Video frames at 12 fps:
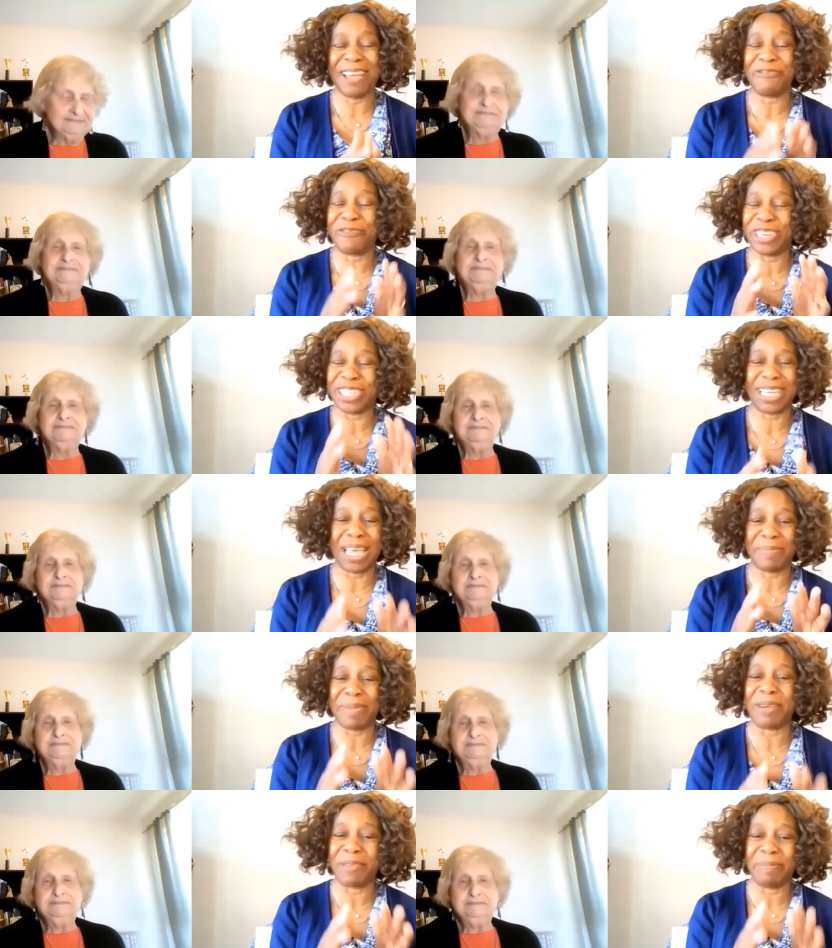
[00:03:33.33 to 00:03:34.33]
Speaker 1: every time
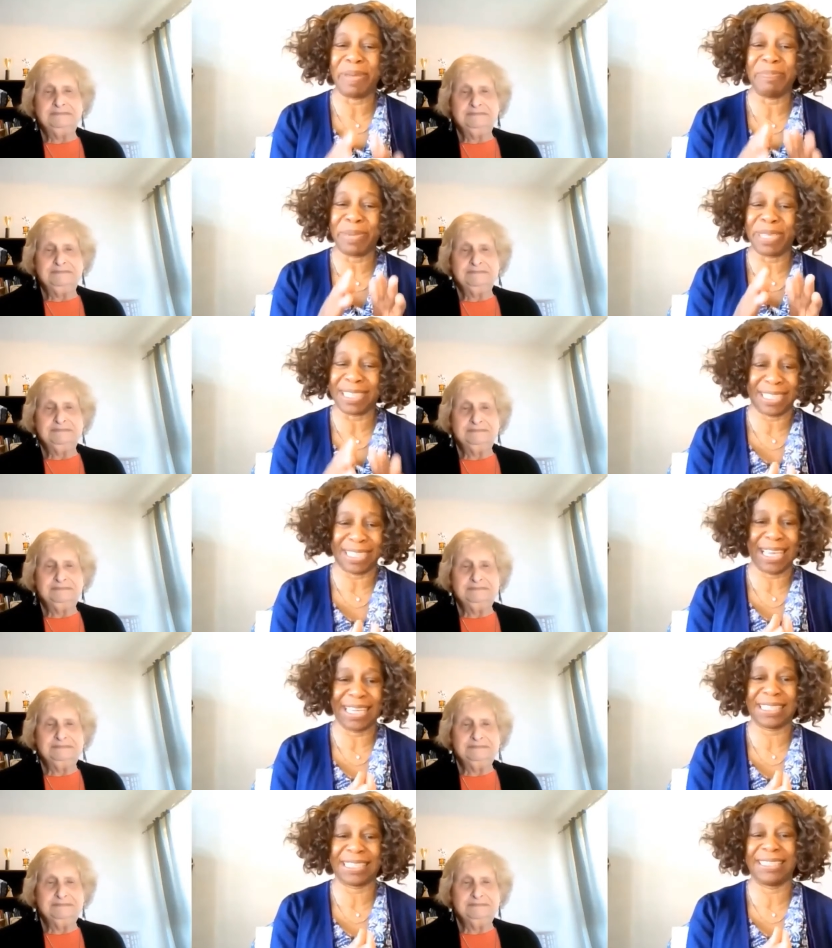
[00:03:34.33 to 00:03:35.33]
I remember the
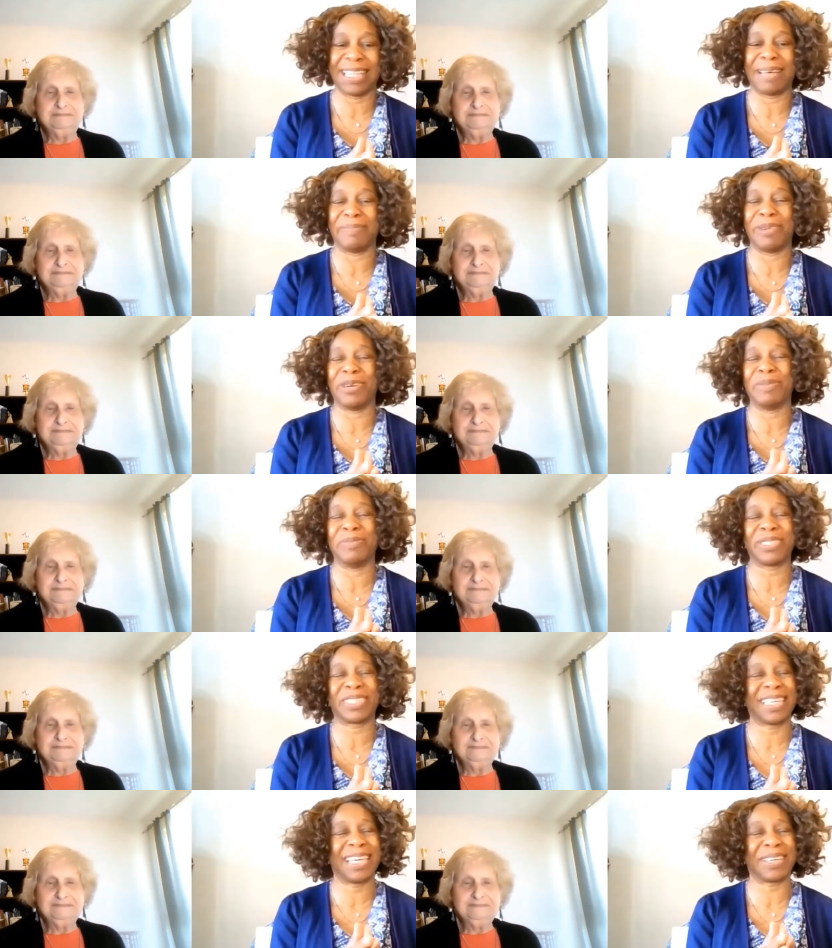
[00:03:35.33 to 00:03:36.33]
title, I'm
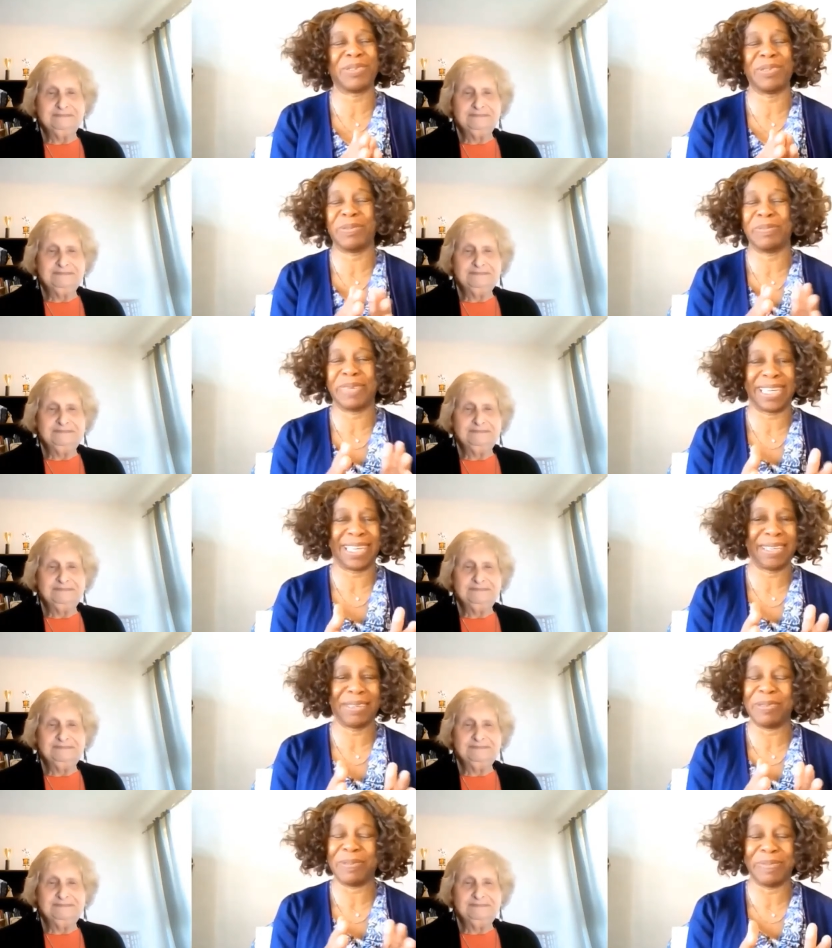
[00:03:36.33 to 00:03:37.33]
almost like, oh my,
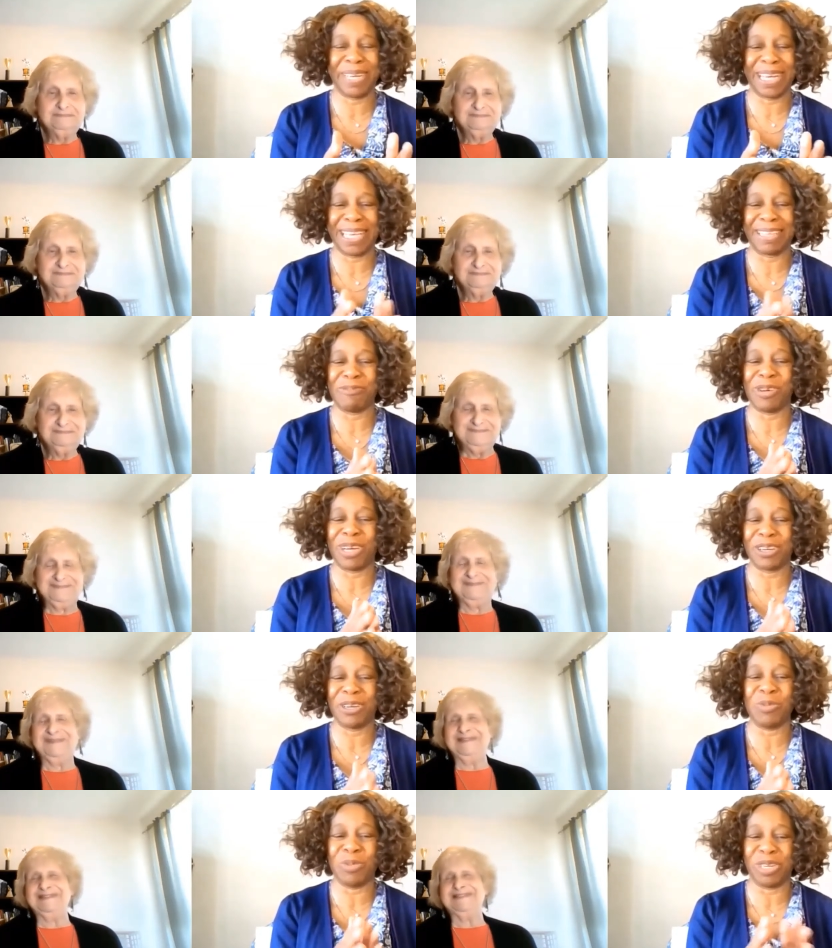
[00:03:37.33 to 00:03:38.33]
oh my, what
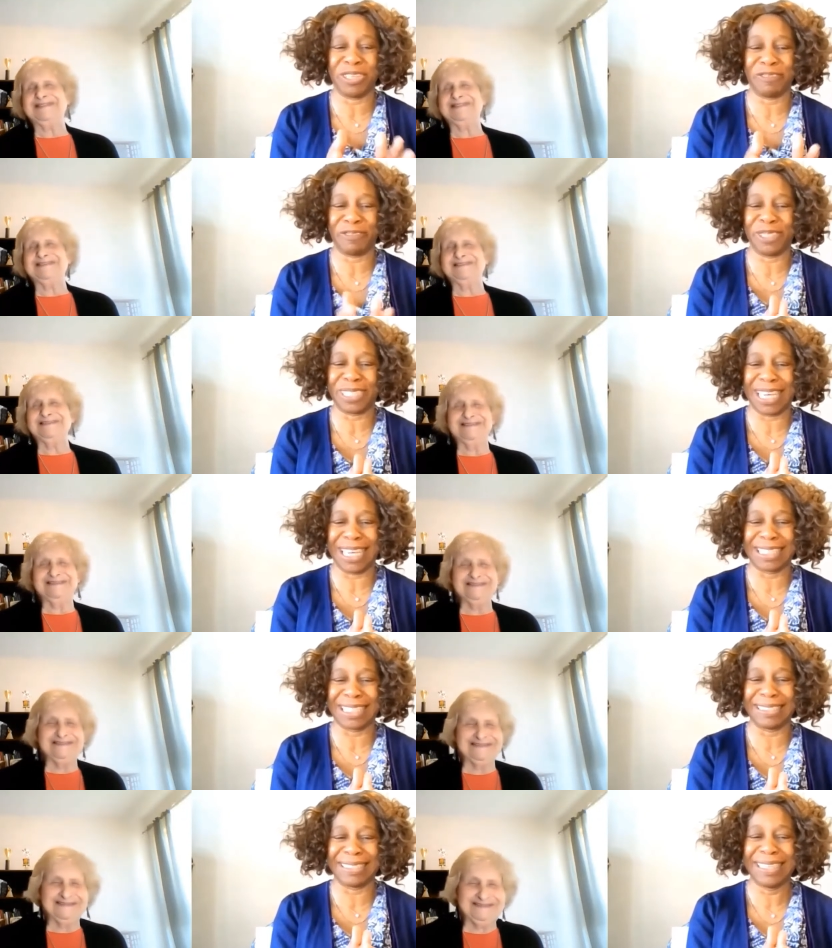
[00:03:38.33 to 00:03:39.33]
a wonderful
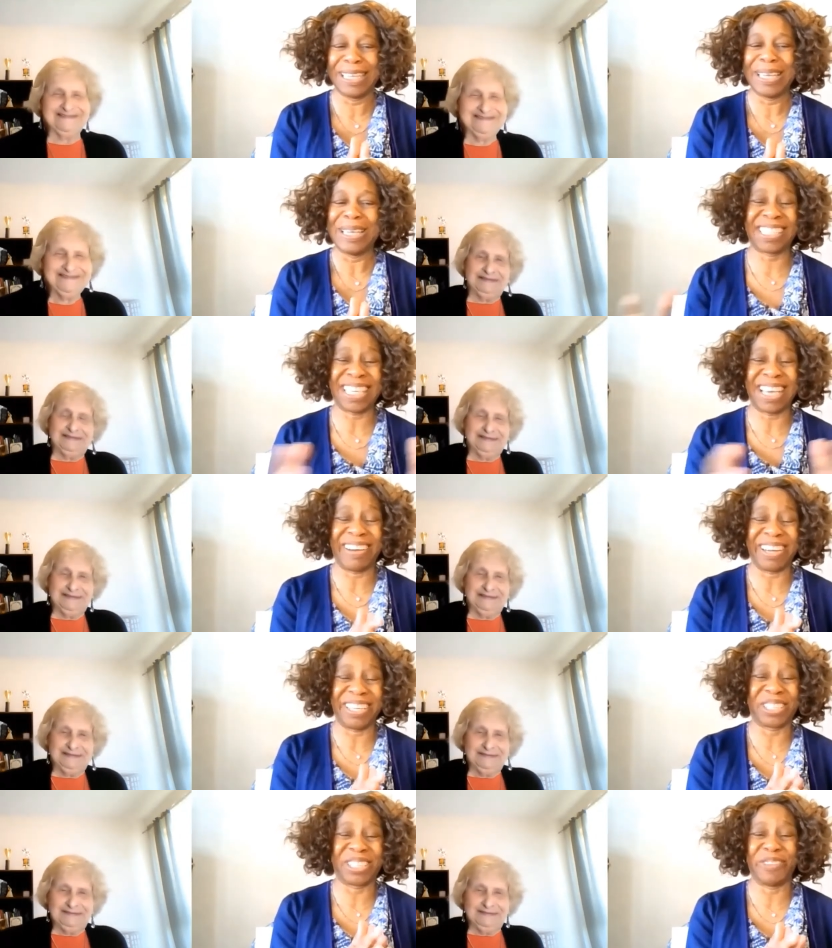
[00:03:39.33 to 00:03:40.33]
title. This our
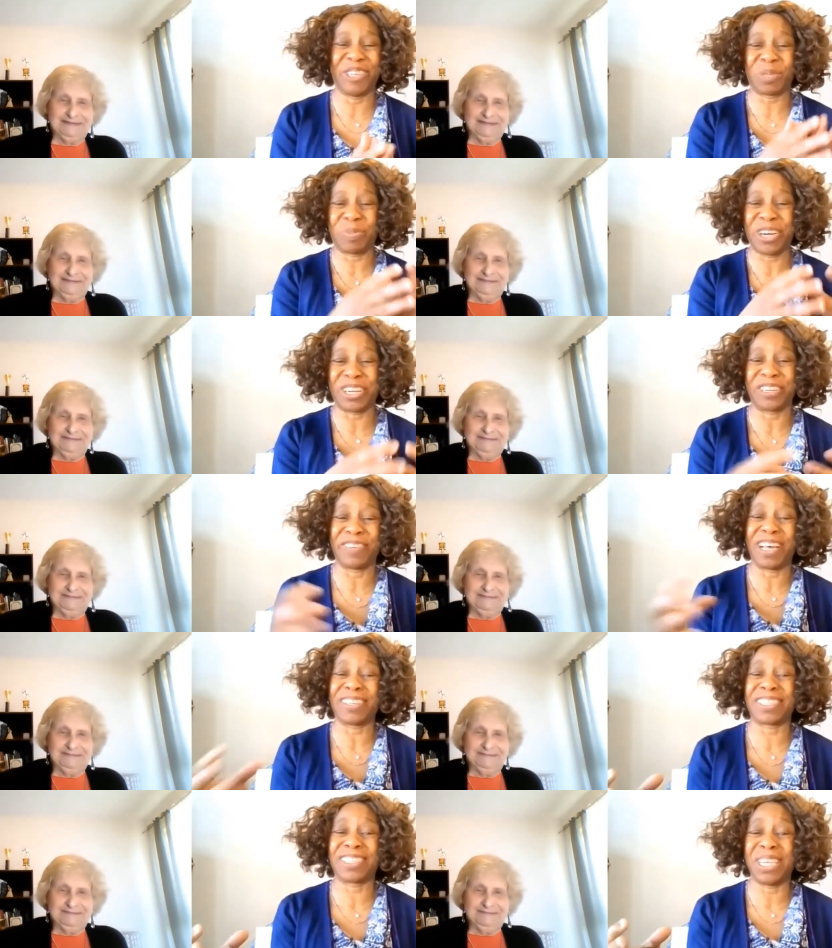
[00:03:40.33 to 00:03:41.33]
interview is part of our
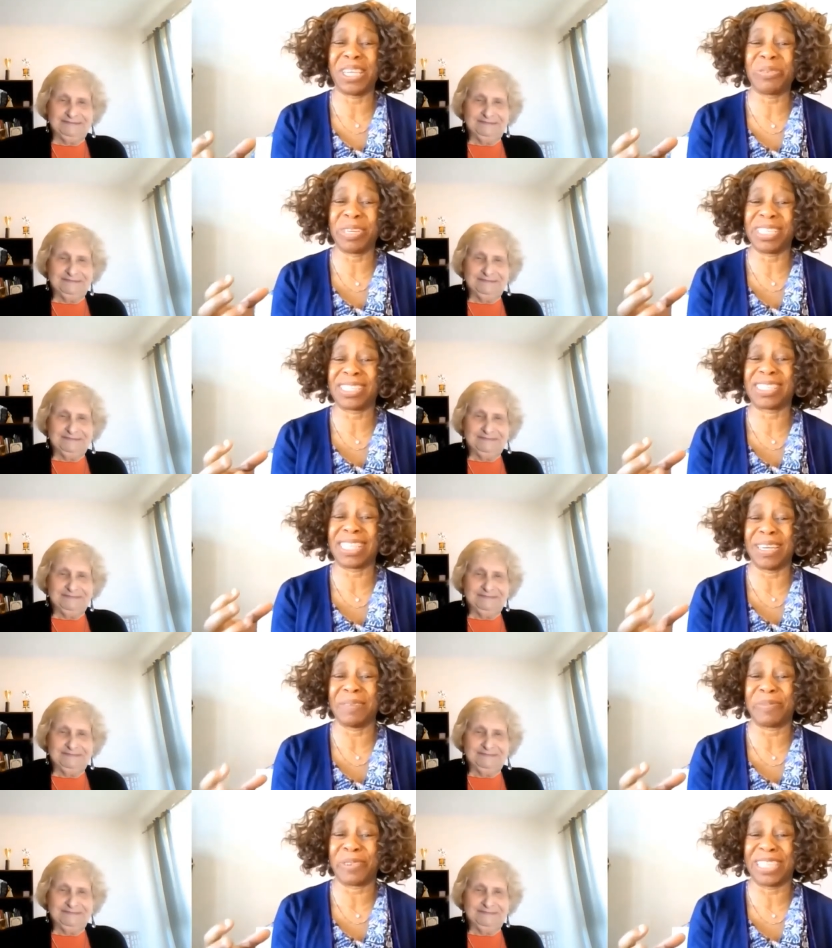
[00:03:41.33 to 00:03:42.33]
series
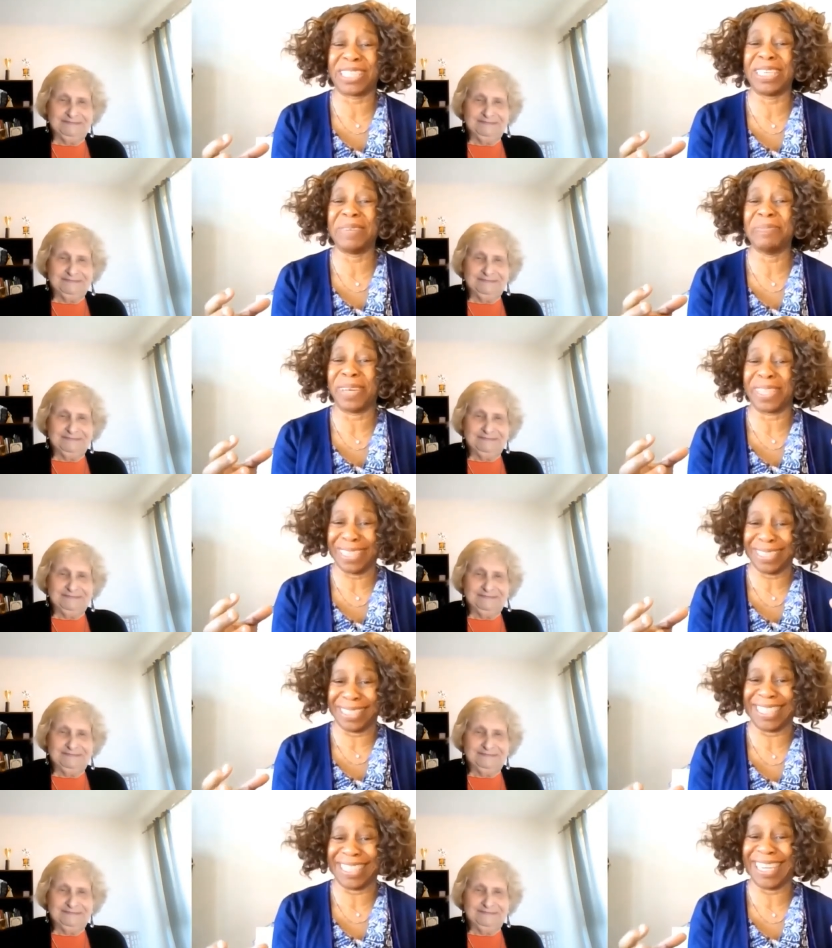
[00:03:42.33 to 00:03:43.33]
celebrating Mother's
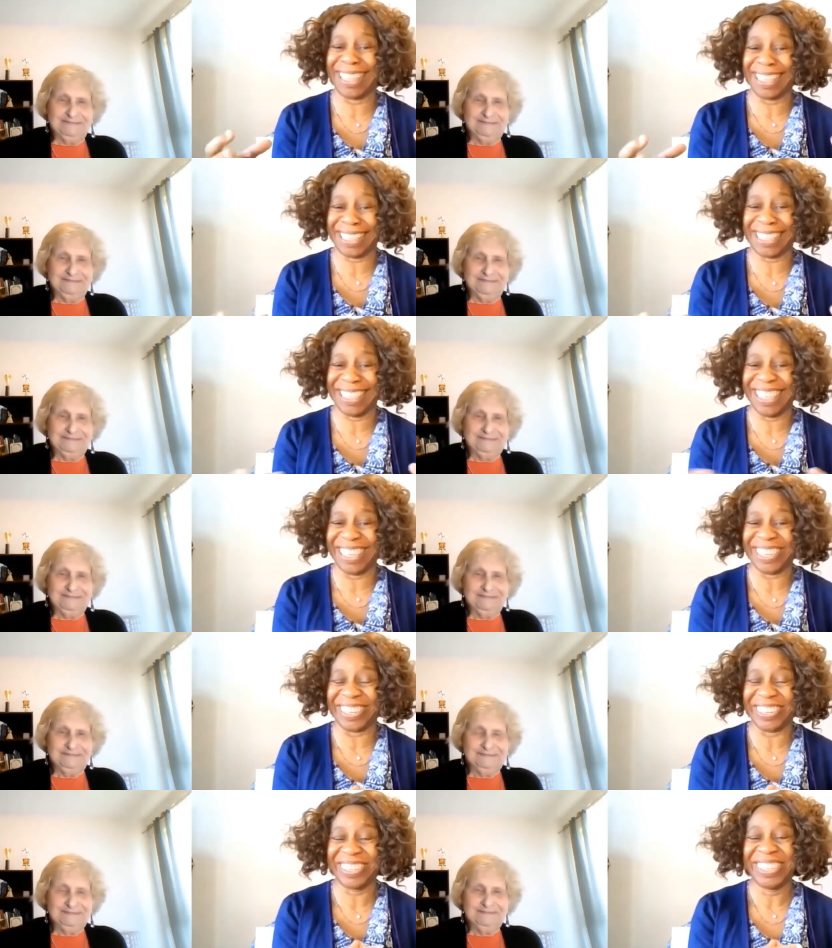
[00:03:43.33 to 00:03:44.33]
Day this year
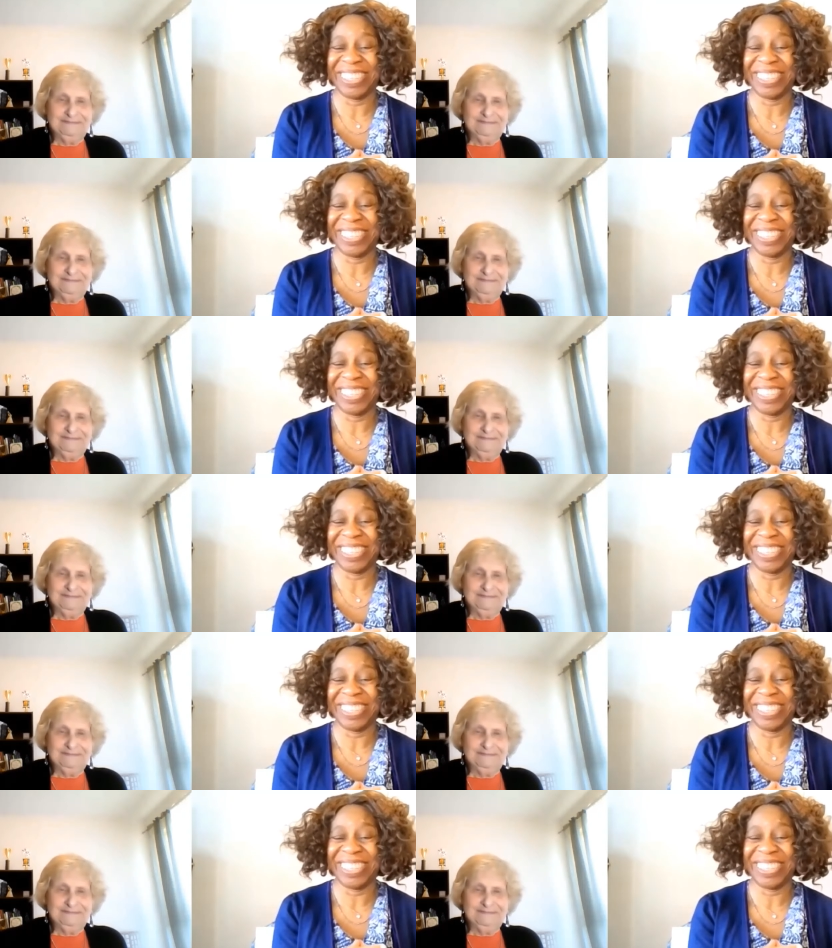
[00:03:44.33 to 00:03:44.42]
